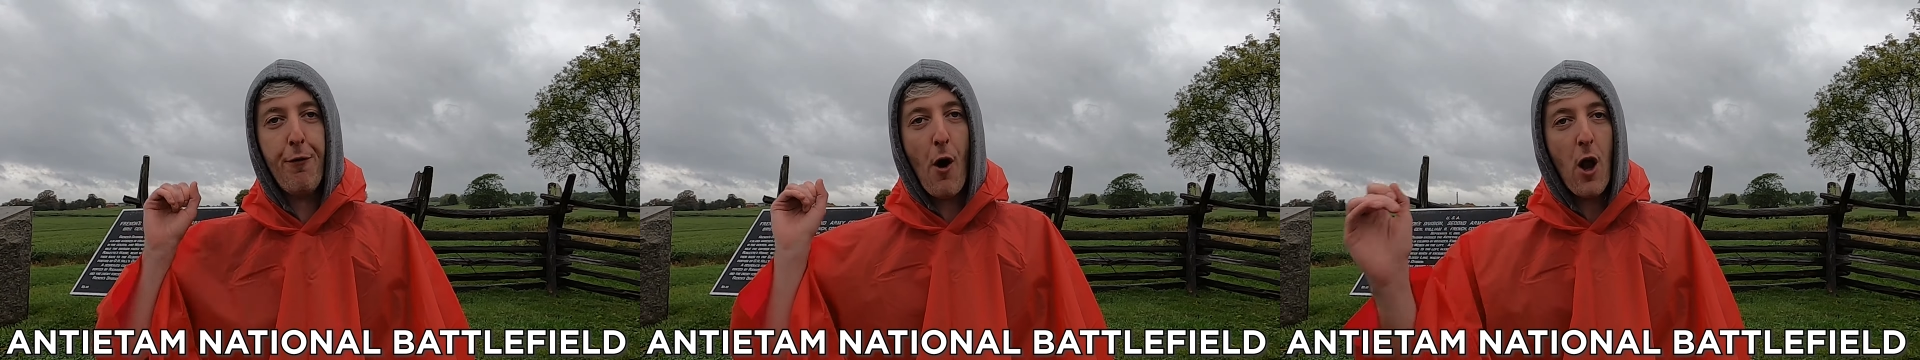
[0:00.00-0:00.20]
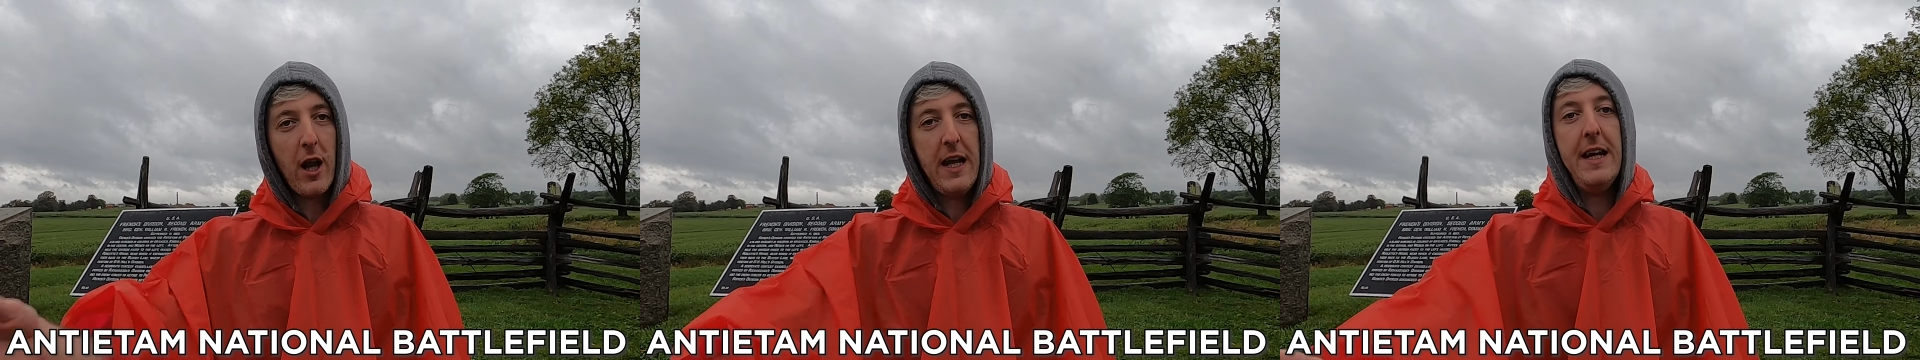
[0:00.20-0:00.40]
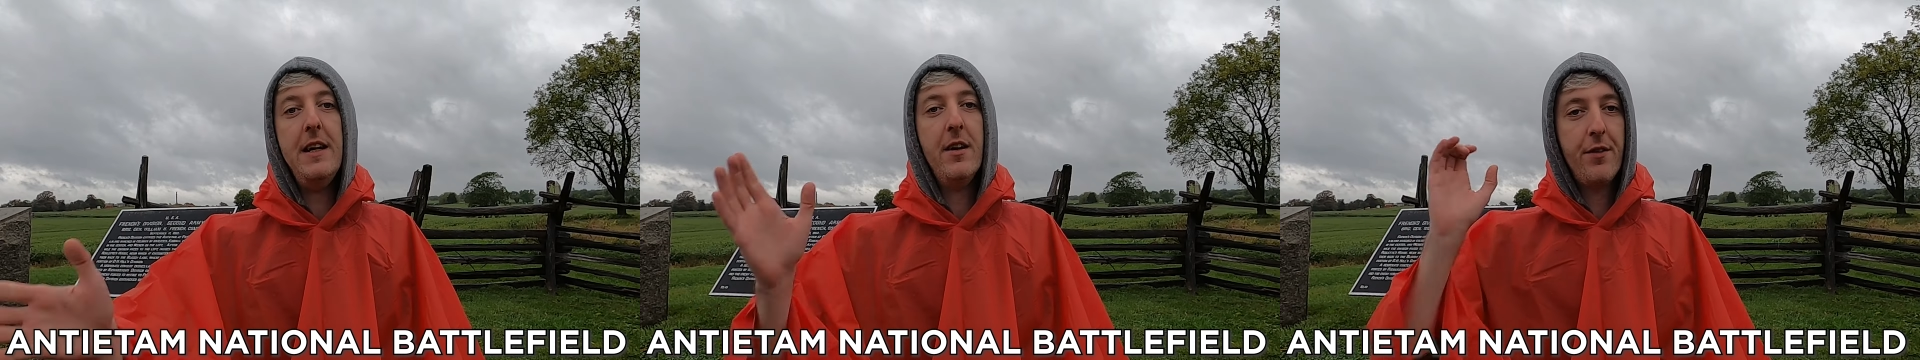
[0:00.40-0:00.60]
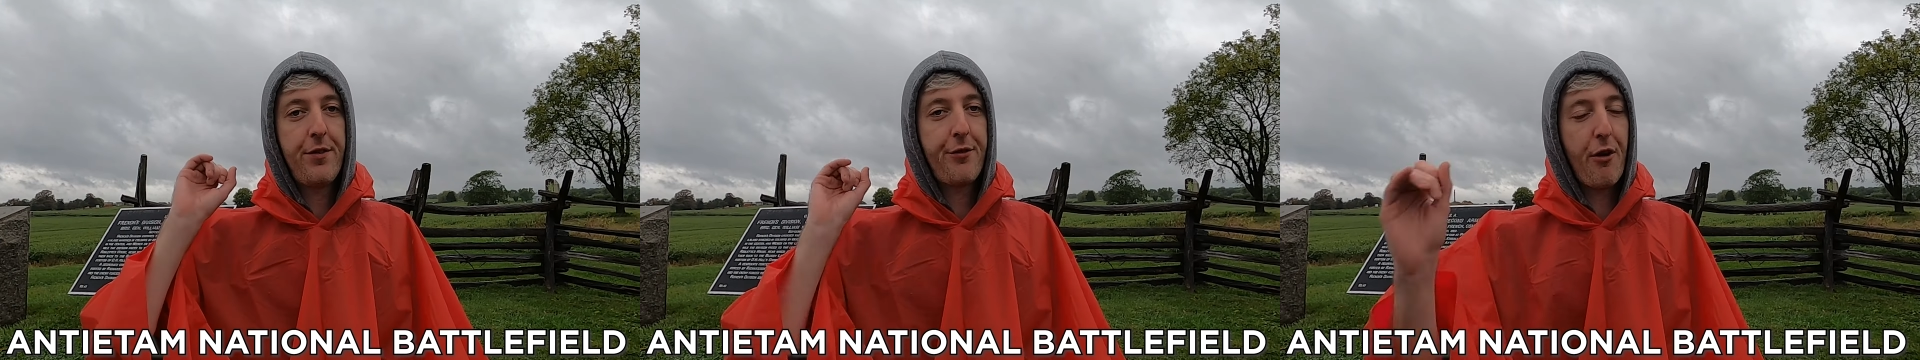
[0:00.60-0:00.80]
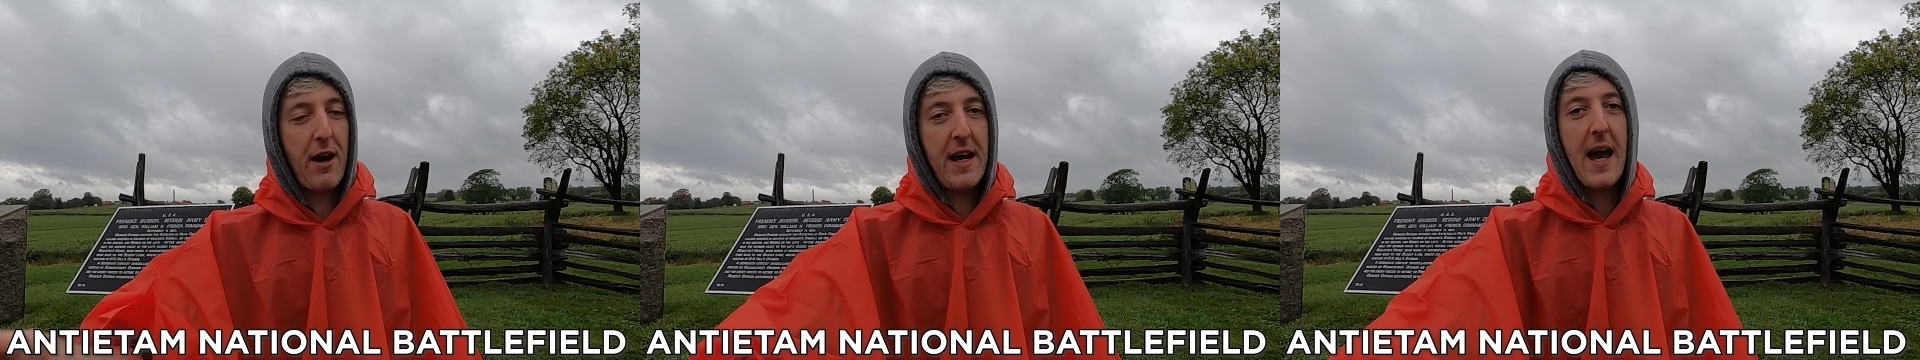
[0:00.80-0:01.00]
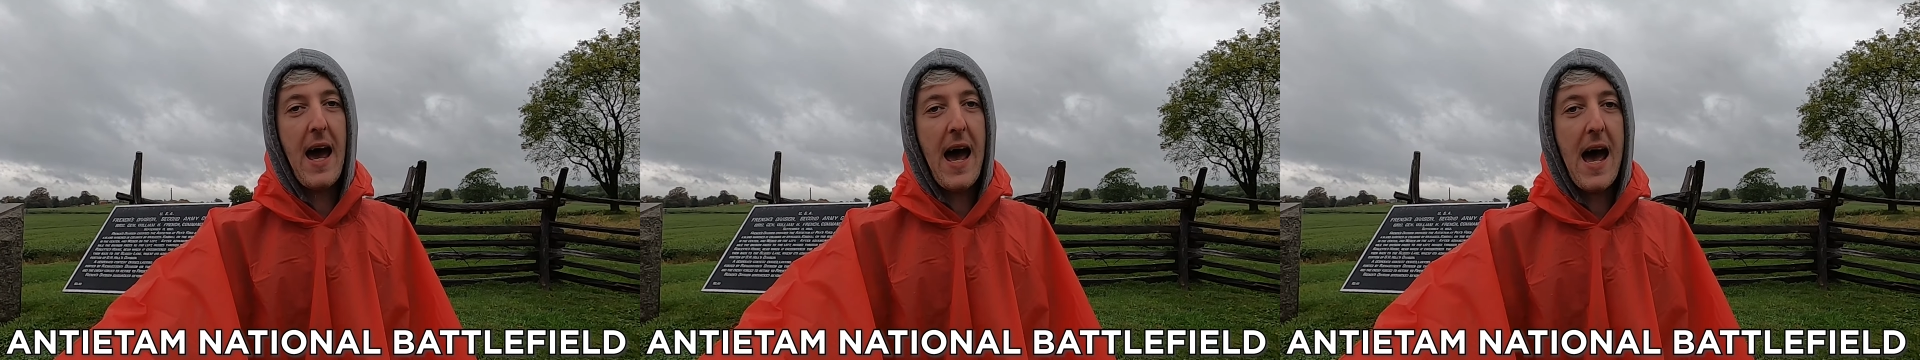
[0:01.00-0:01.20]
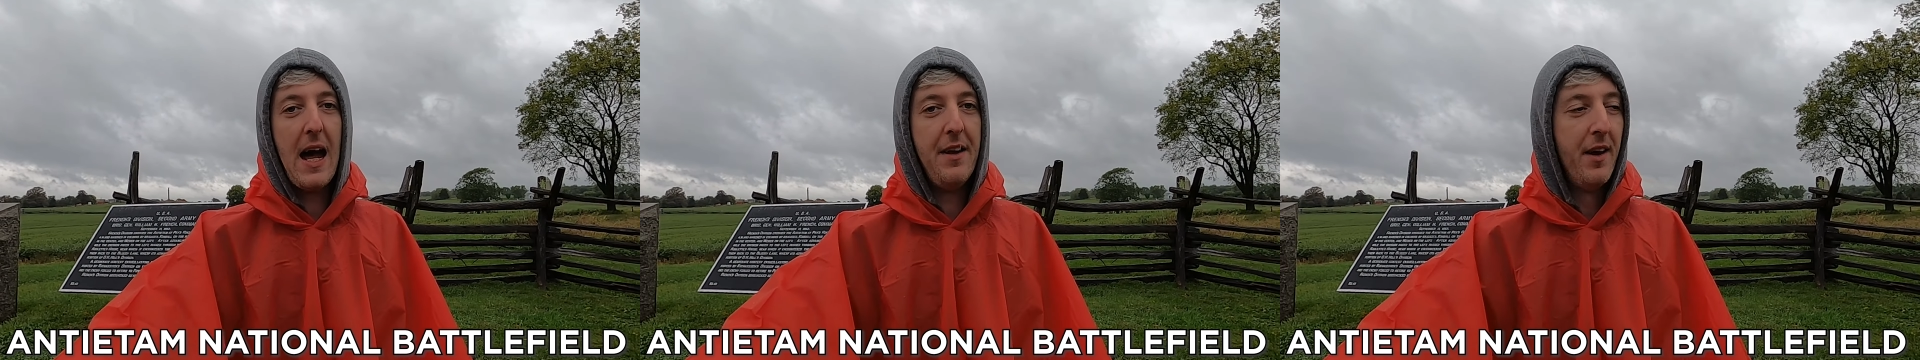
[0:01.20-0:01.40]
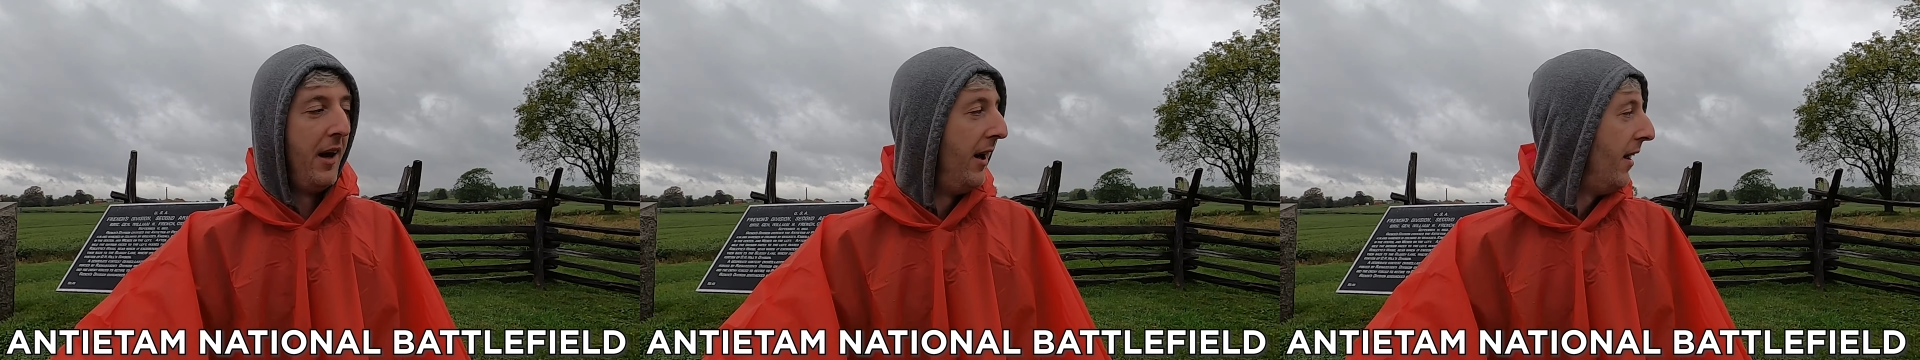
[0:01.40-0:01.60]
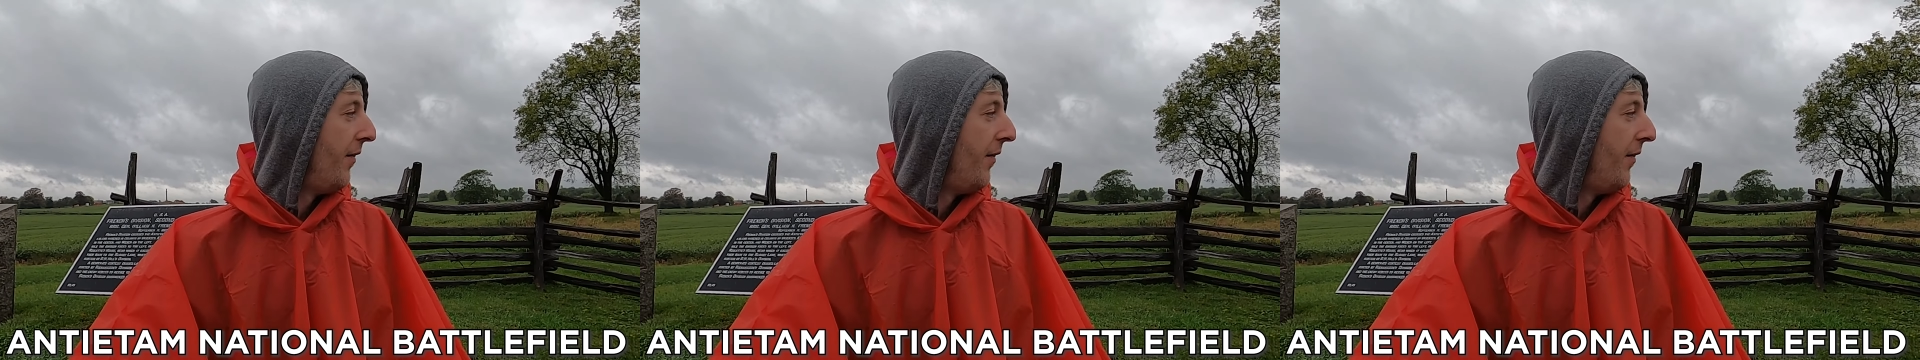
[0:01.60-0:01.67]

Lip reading: a volley straight ahead.